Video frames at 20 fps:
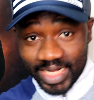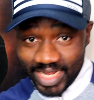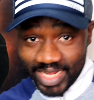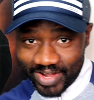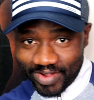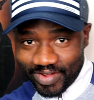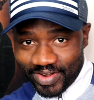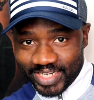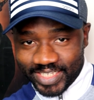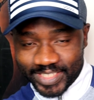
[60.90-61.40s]

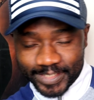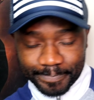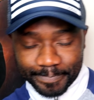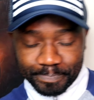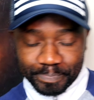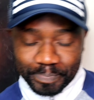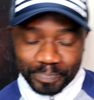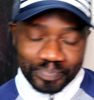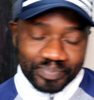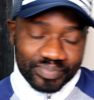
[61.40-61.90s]
click on it
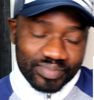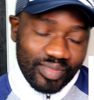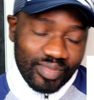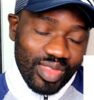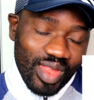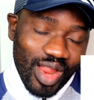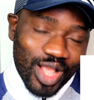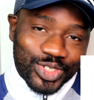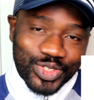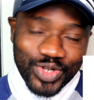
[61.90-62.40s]

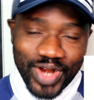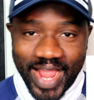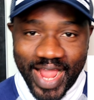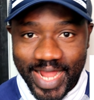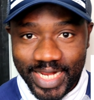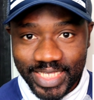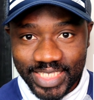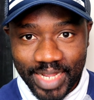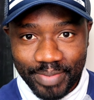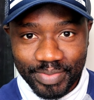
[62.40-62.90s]
so that
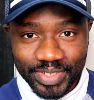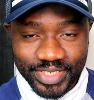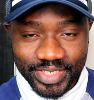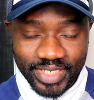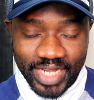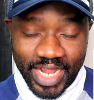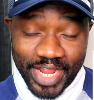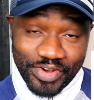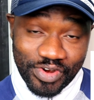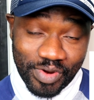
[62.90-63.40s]
anytime
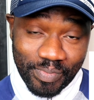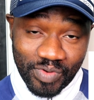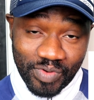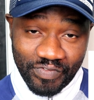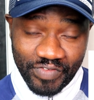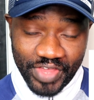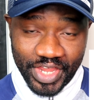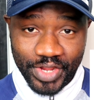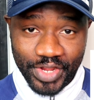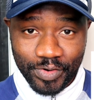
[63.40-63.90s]
I drop a
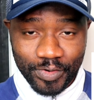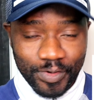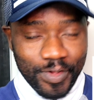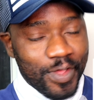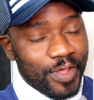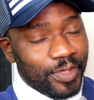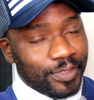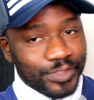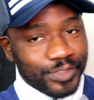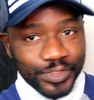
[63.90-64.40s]
video,
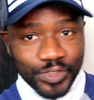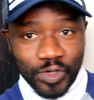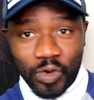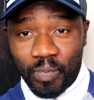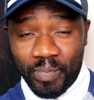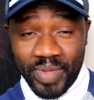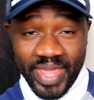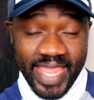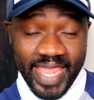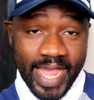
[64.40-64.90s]

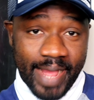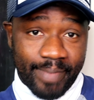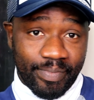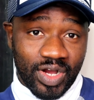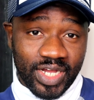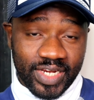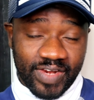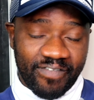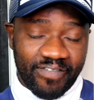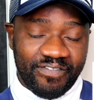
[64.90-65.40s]
you'll be
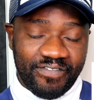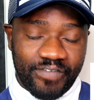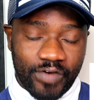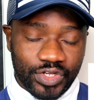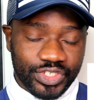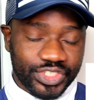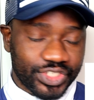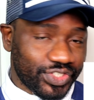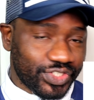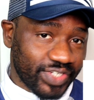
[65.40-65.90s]
among the
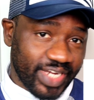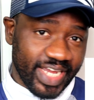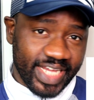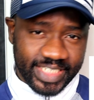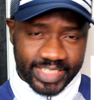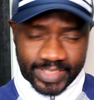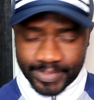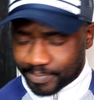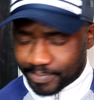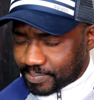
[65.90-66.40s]
first to
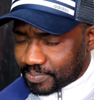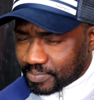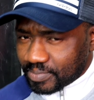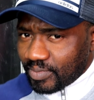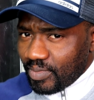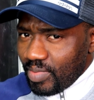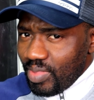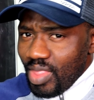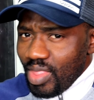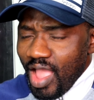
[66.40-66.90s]
get it.
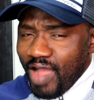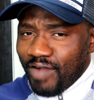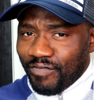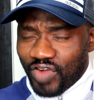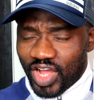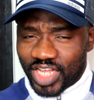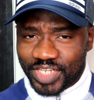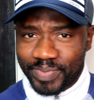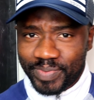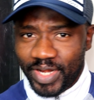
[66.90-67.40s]
And
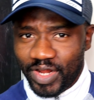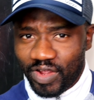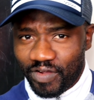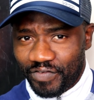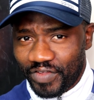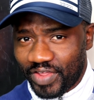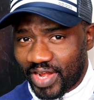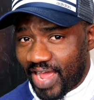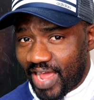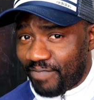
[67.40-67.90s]
for as many
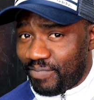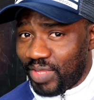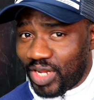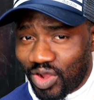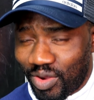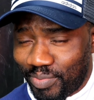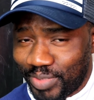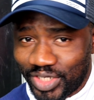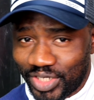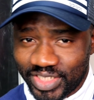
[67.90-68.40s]
of you that have been
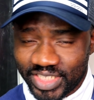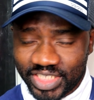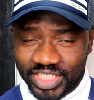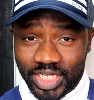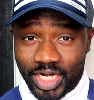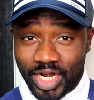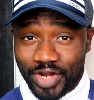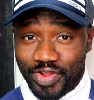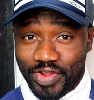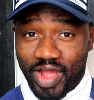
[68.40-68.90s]
coming on this
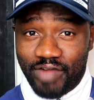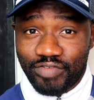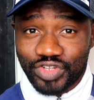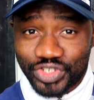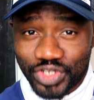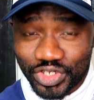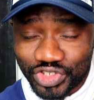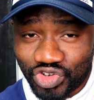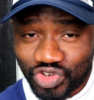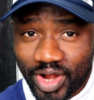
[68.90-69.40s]
channel, you
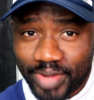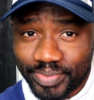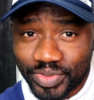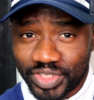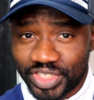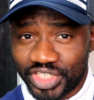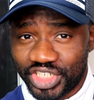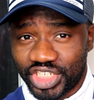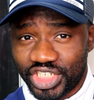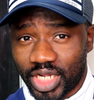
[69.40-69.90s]
haven't subscribed
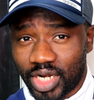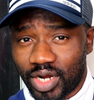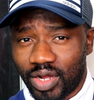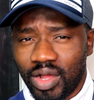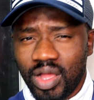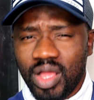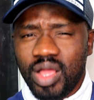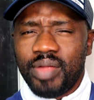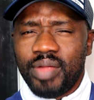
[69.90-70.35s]
to this channel,